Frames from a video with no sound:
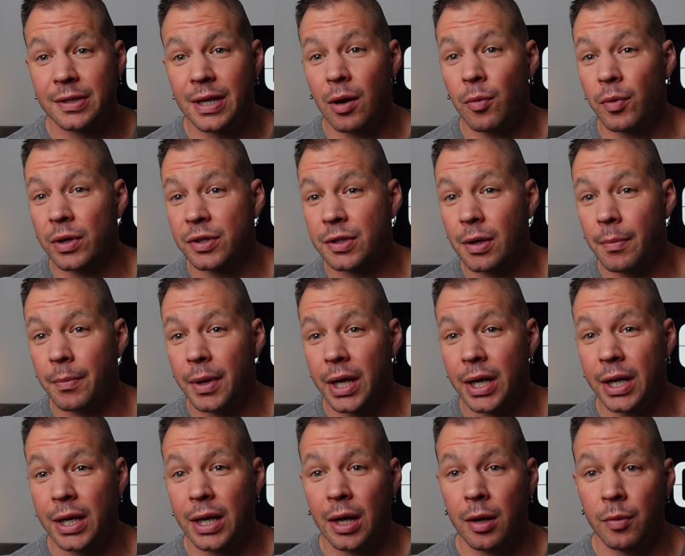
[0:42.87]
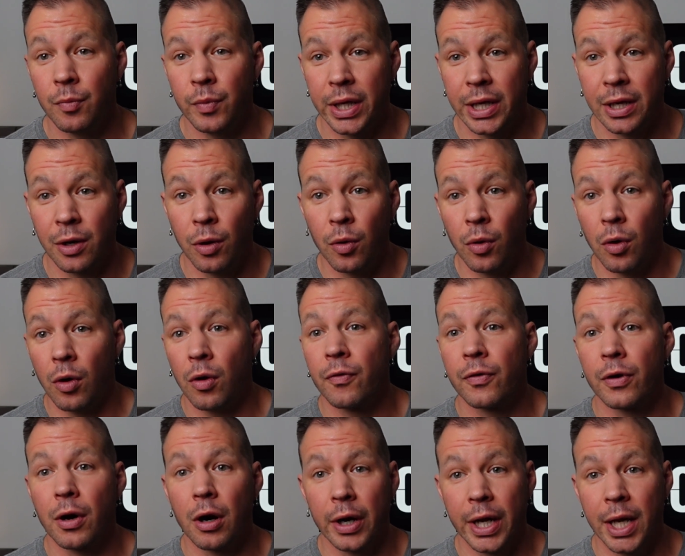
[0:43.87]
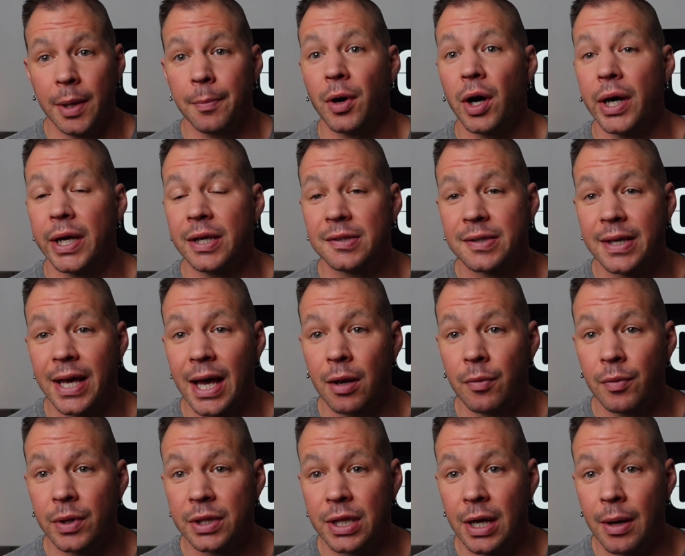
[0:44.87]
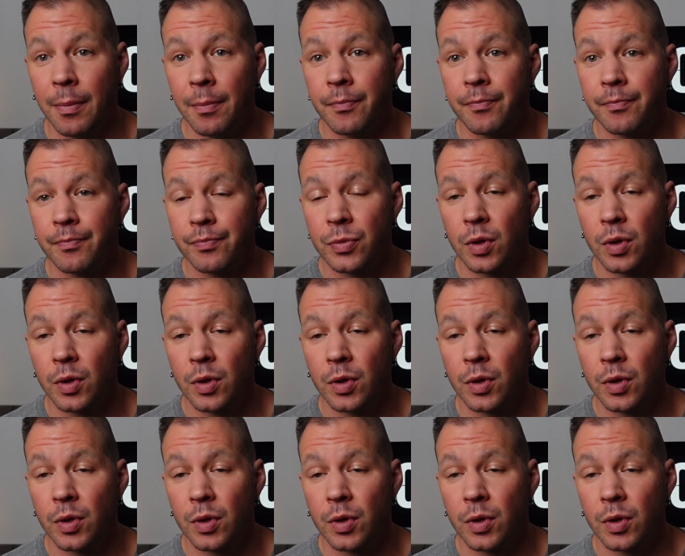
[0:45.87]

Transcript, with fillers: down with somebody and we go over our InBody scan with them,